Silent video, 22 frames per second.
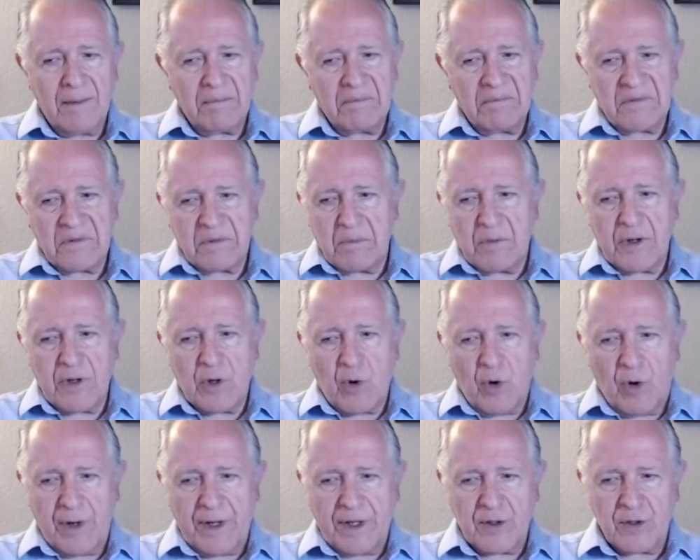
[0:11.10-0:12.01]
The
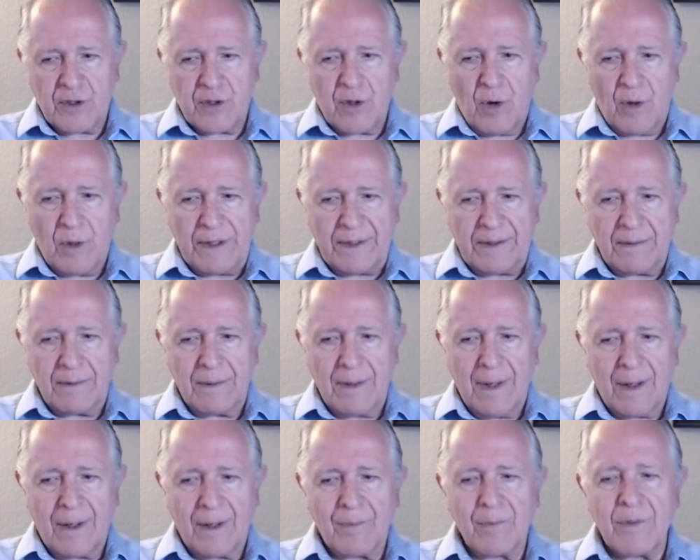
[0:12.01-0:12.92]
recording's going,
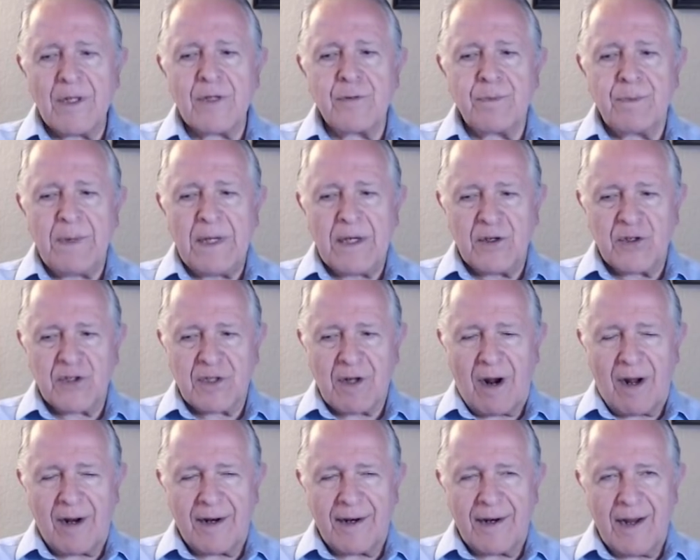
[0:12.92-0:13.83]
well, it's being
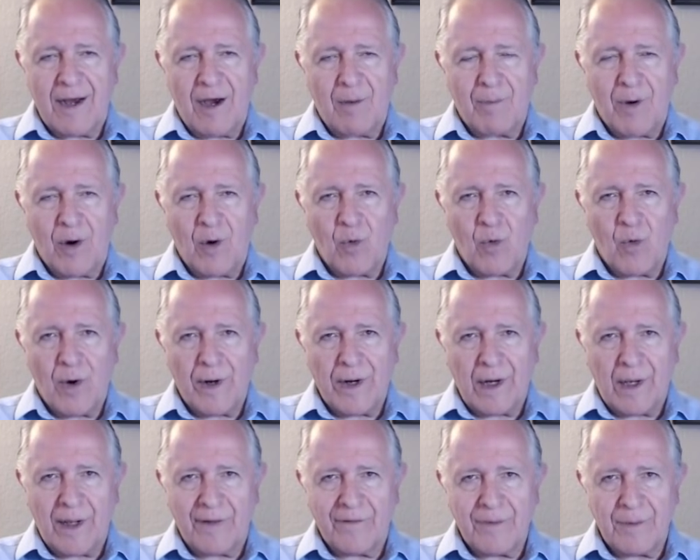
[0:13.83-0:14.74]
started now about
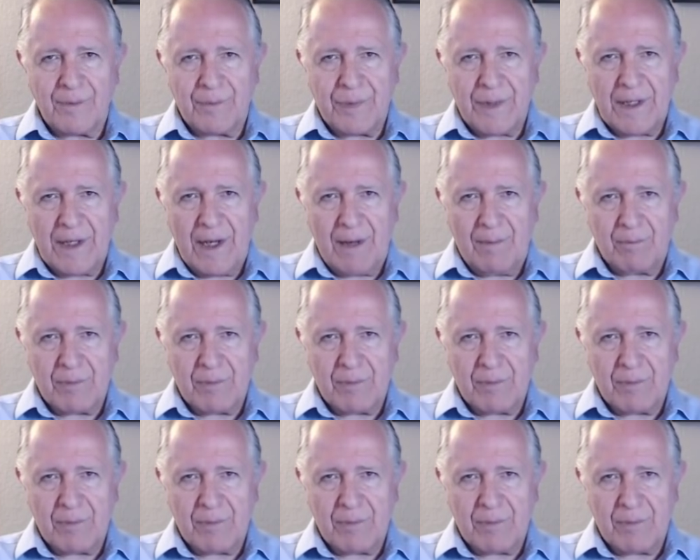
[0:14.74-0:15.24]
1:11 p.m.